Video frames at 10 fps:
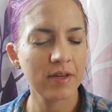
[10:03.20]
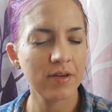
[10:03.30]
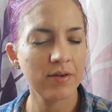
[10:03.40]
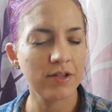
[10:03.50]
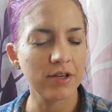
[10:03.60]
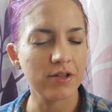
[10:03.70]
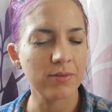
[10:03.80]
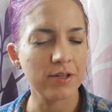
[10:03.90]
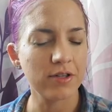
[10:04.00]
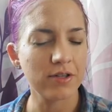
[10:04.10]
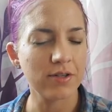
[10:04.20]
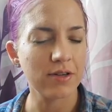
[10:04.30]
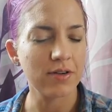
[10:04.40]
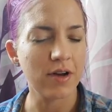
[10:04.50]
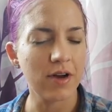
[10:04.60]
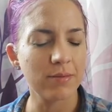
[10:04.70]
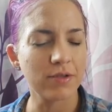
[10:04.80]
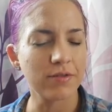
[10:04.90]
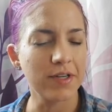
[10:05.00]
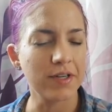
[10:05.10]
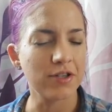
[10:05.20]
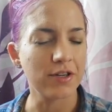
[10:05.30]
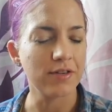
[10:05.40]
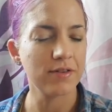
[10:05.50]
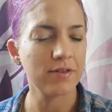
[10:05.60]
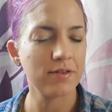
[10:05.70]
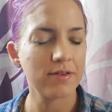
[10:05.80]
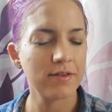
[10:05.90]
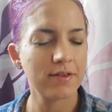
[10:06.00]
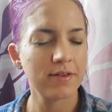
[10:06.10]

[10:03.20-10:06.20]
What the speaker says: No judgment, just little observations.